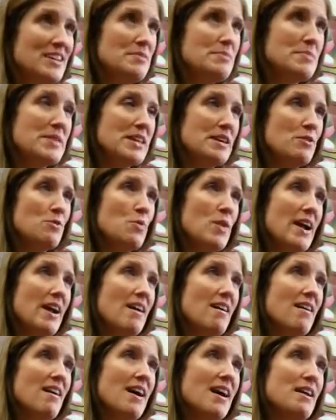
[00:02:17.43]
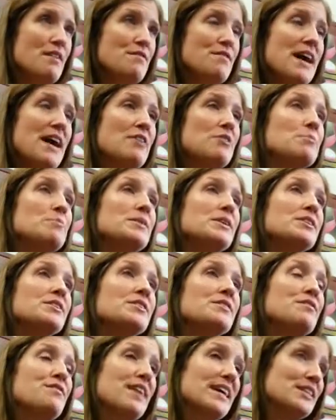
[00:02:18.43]
be aware of how to build
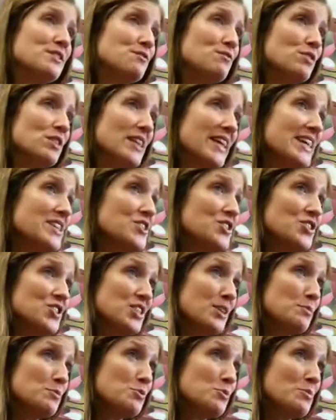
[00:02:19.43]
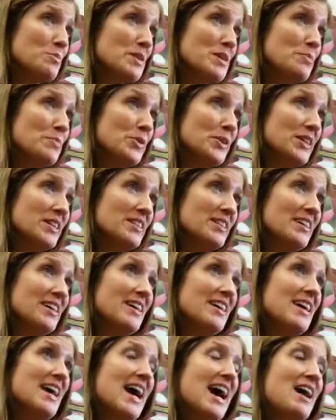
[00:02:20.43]
effective relationships with people,
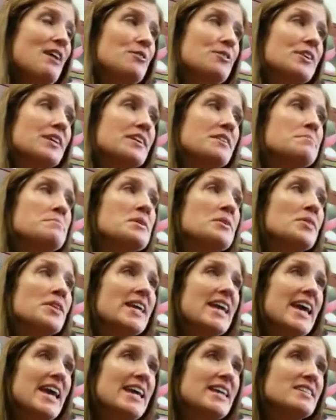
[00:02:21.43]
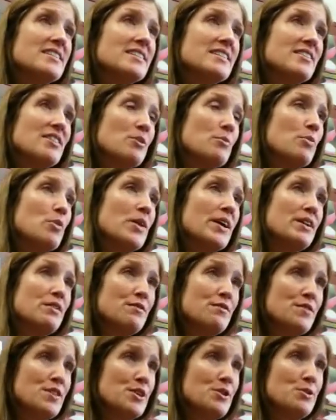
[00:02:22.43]
how to communicate their point of
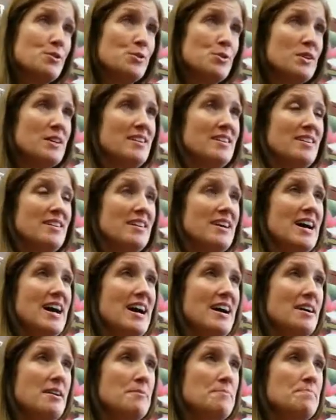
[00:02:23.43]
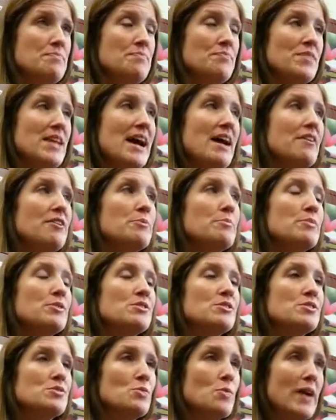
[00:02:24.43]
view, how to
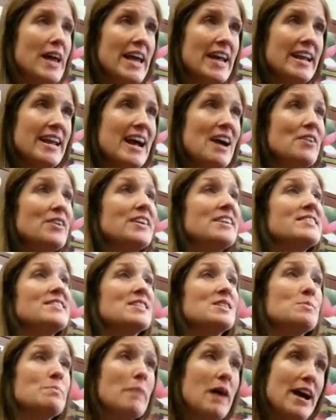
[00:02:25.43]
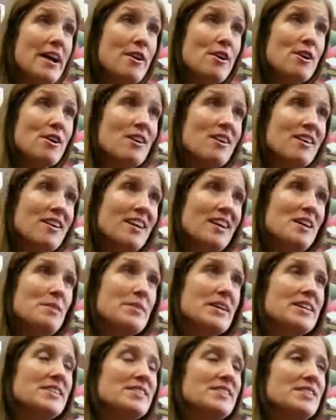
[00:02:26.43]
persuade, how to inspire,
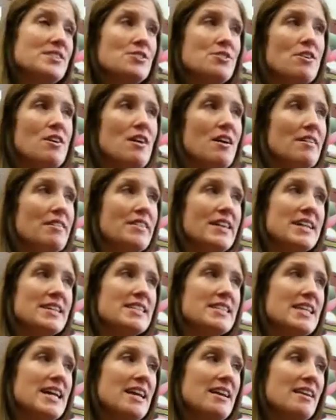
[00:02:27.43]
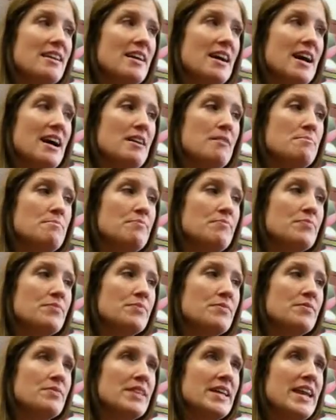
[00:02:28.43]
because these are all things that
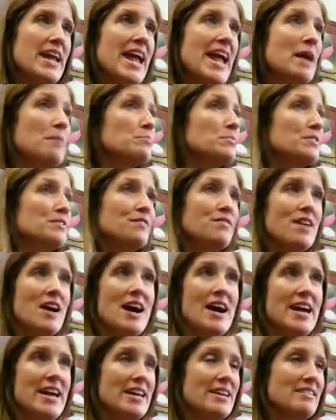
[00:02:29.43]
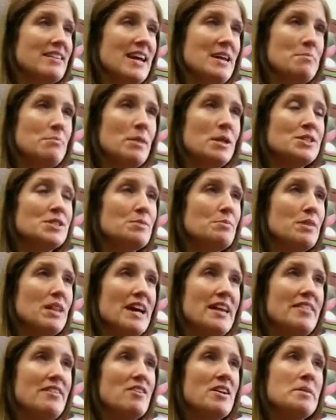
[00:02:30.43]
amplify and multiply their